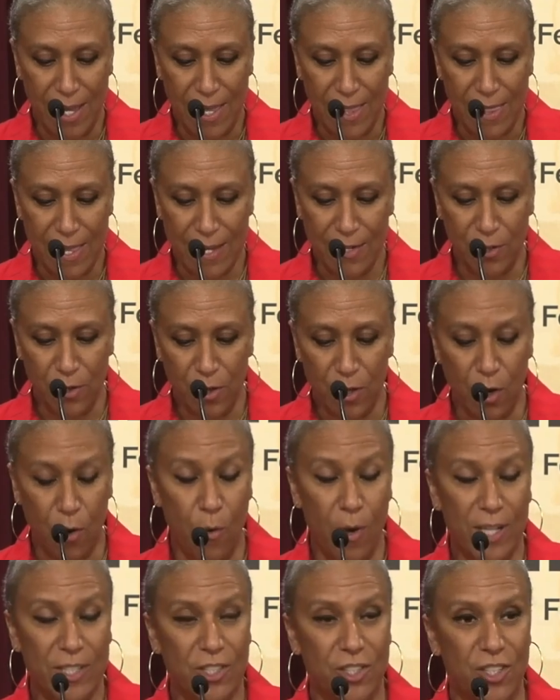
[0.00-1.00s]
These are the
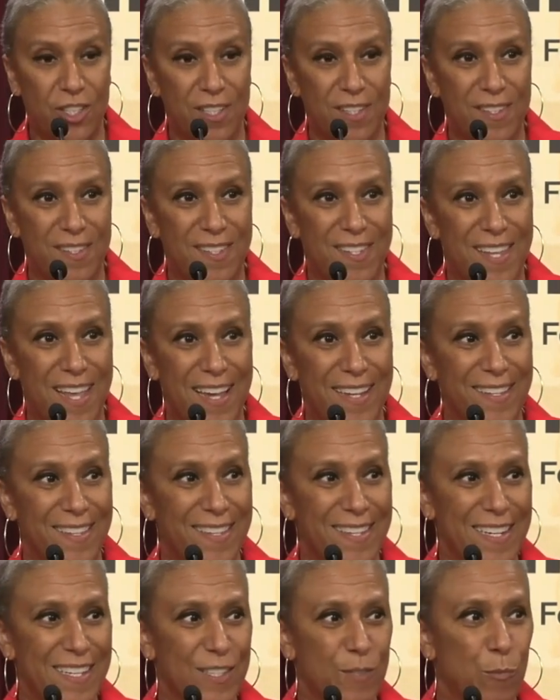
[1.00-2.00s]
questions that
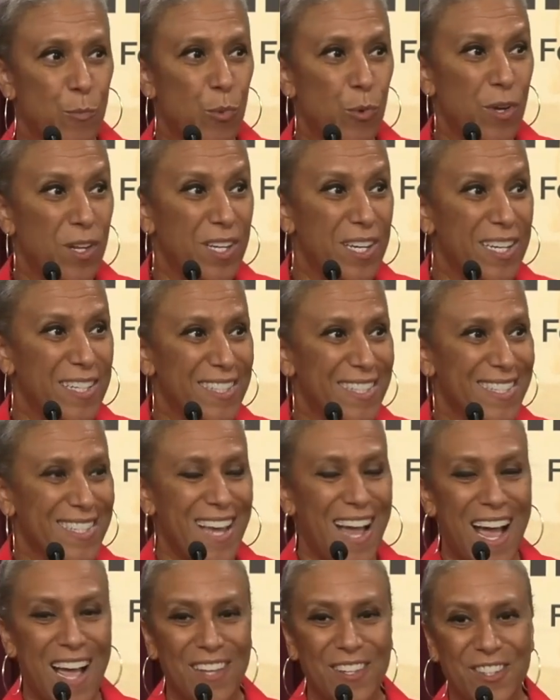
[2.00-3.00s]
these brilliant
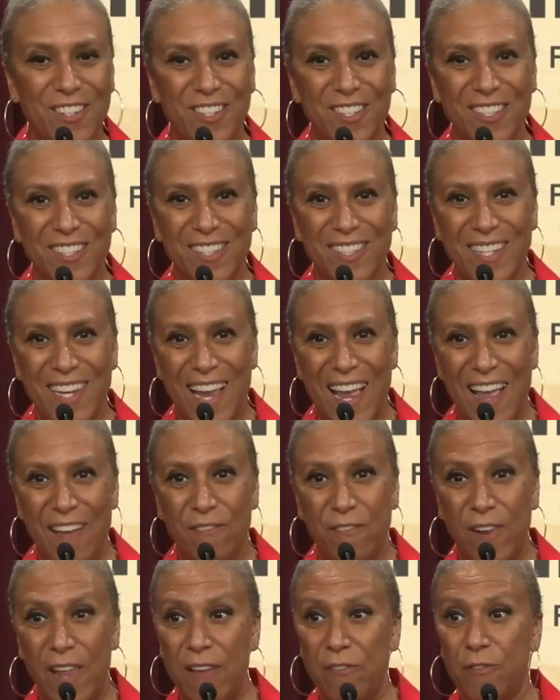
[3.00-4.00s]
scholars have
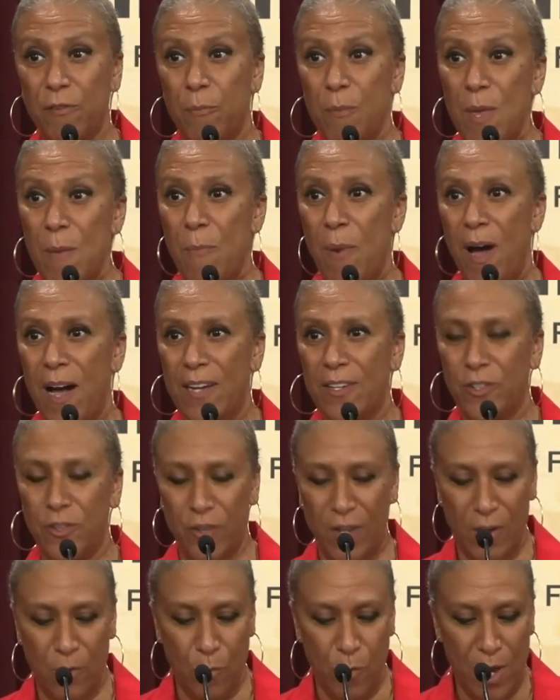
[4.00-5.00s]
left me
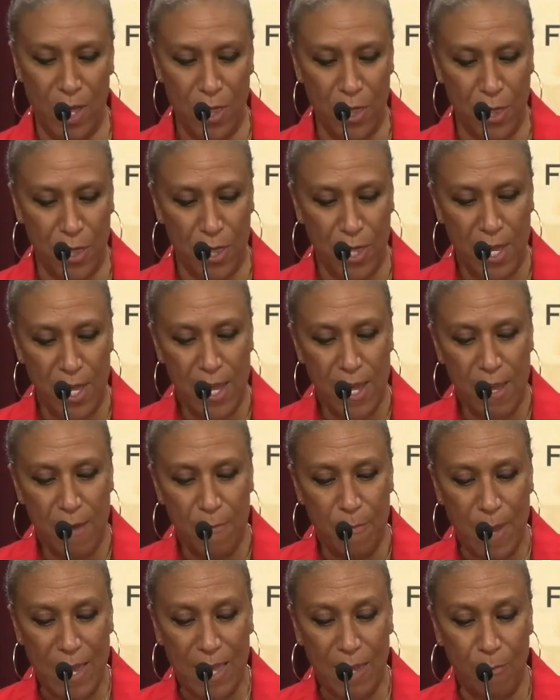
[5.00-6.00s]
pondering with,
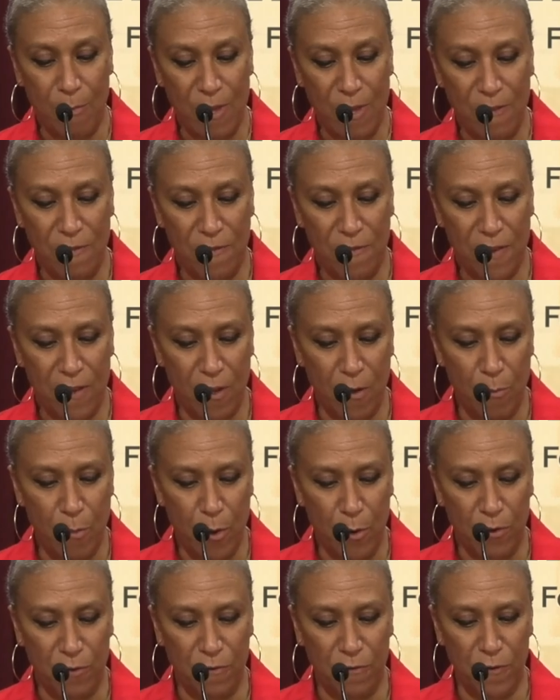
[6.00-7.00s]
making me feel
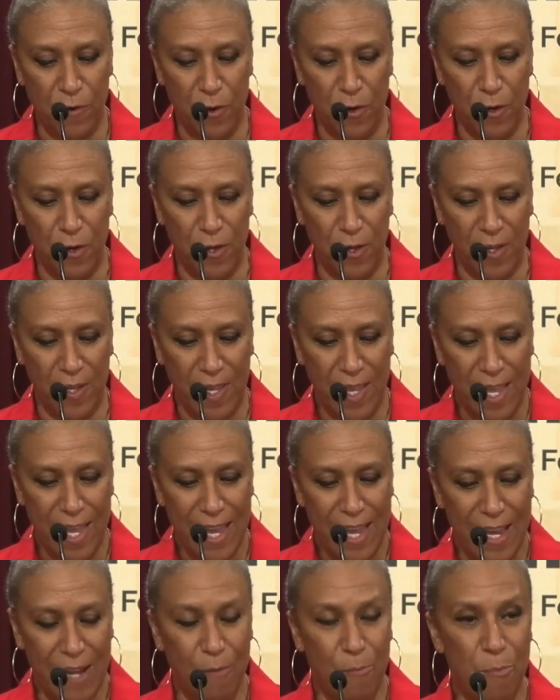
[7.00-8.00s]
both full
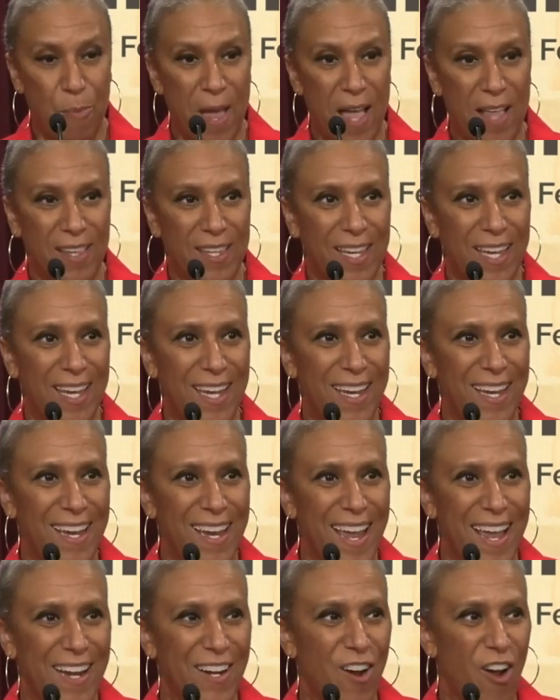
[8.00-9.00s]
in belly
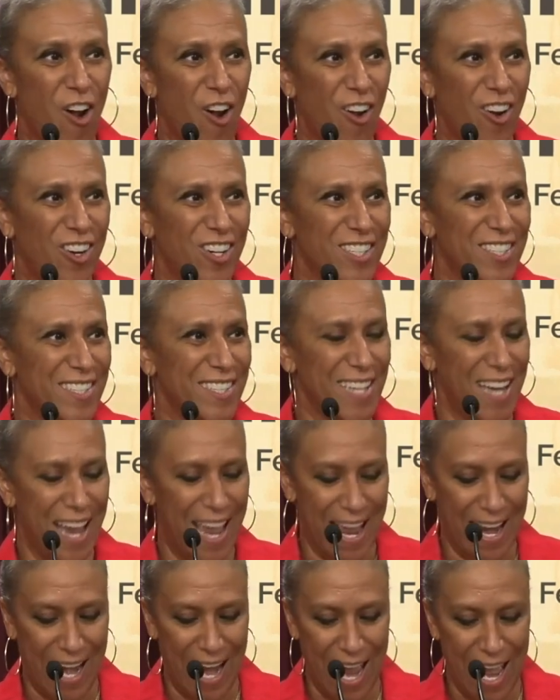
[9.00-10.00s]
and heart
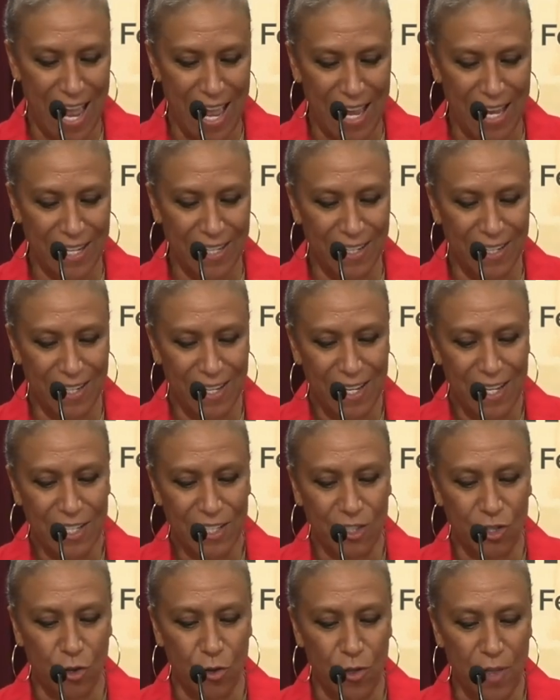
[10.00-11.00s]
and head.
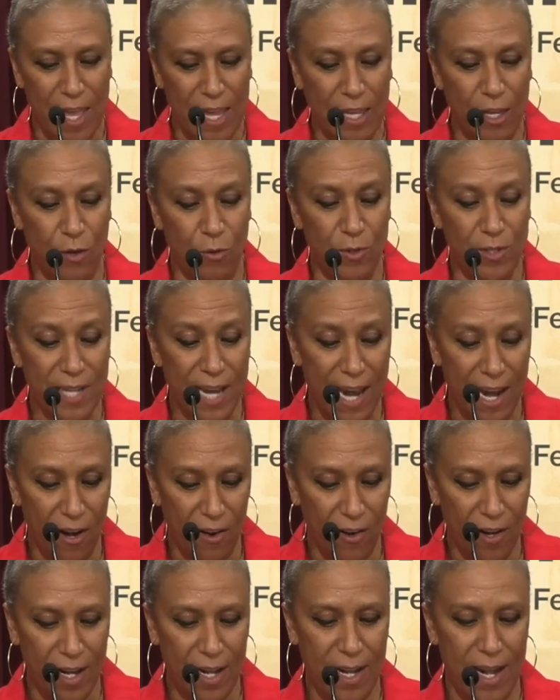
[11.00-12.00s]
So thank you,
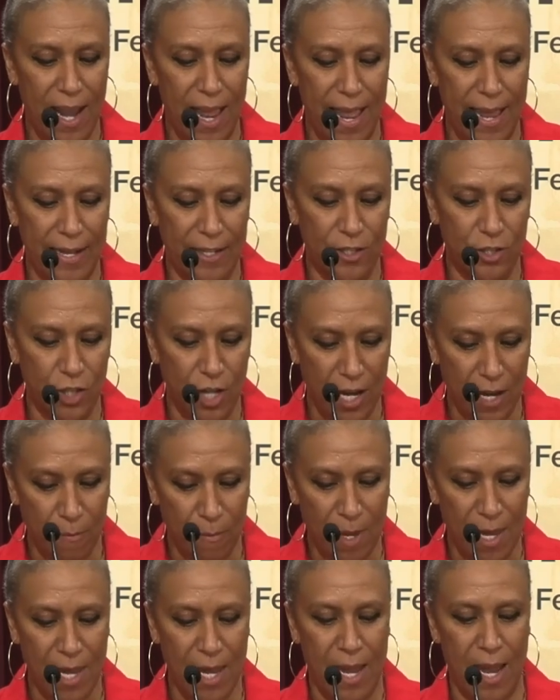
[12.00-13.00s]
Taryn and
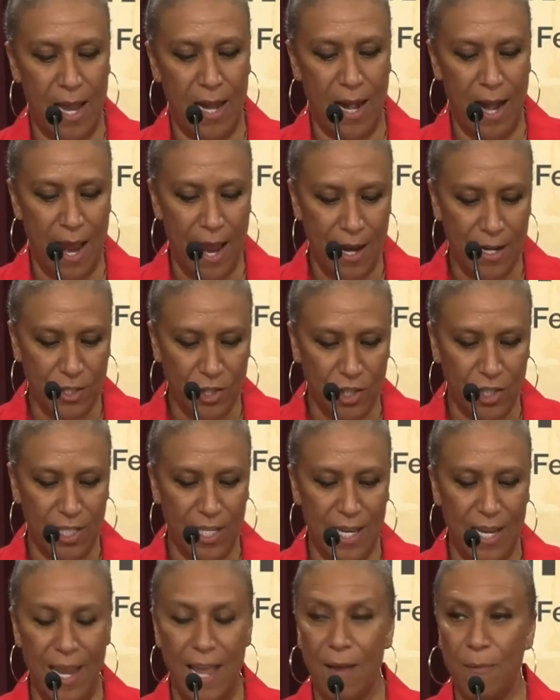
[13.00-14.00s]
Jamie and
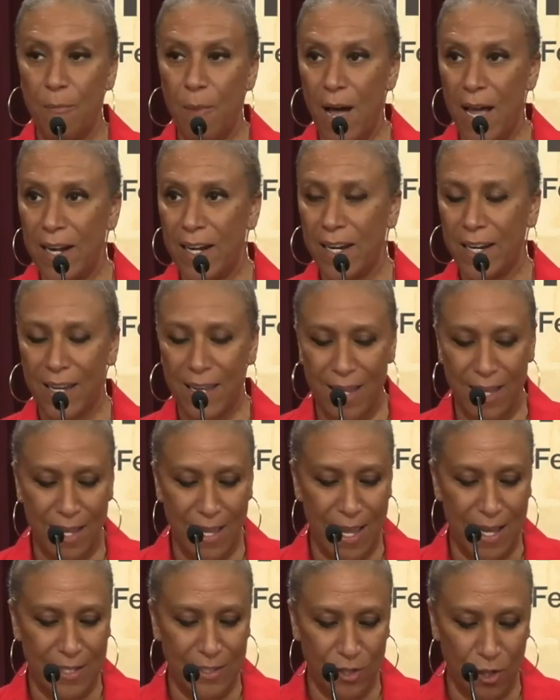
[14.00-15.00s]
Ashley and Monica
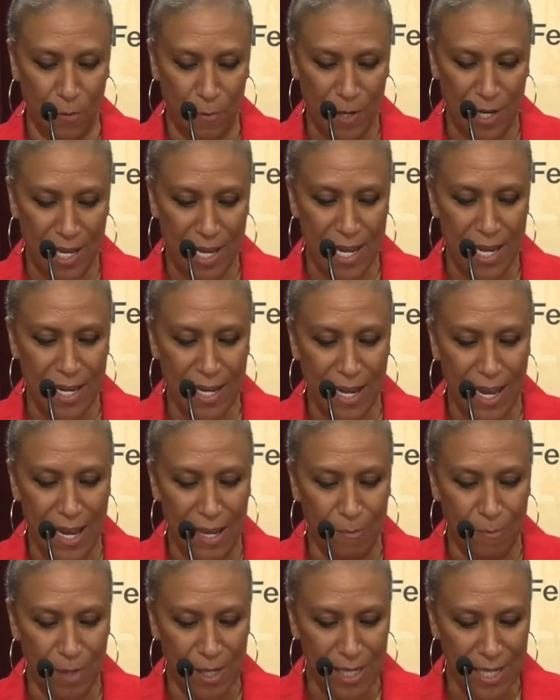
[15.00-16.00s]
and Dominique
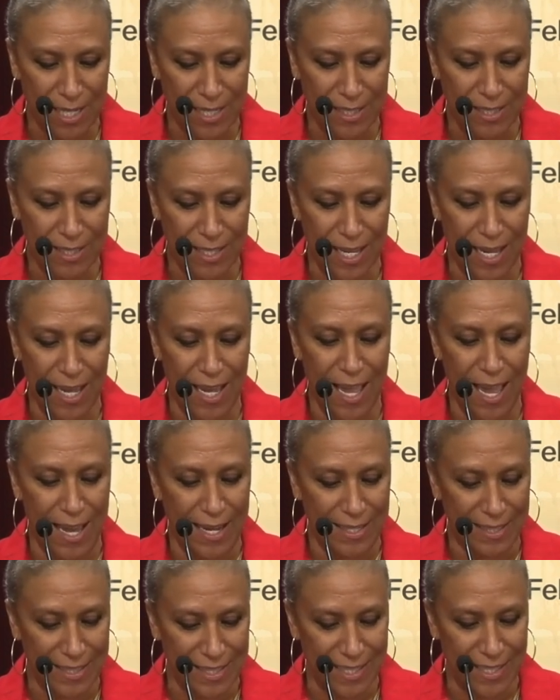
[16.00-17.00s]
and Melinda
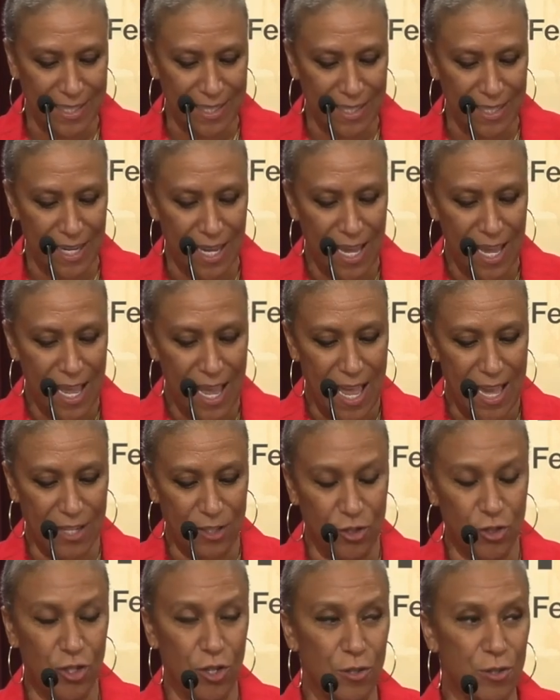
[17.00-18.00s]
and Dee and
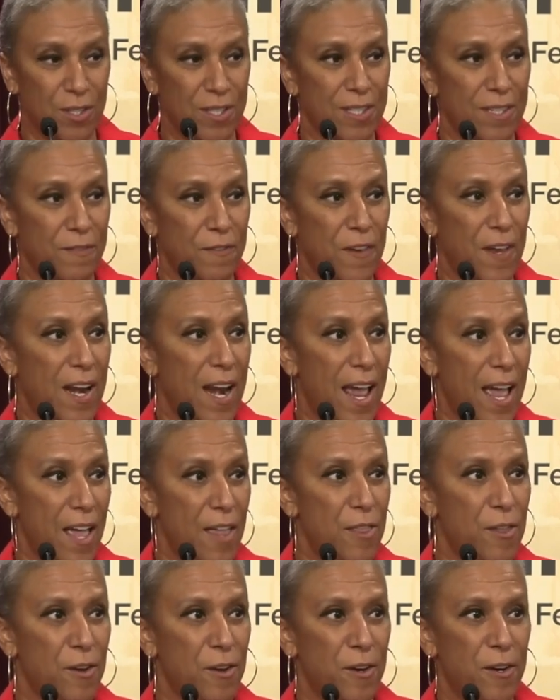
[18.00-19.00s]
Joseph and
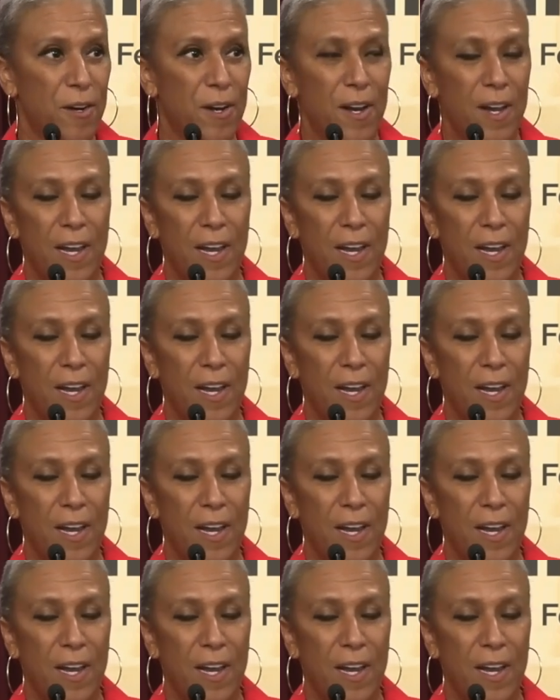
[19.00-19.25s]
Heather.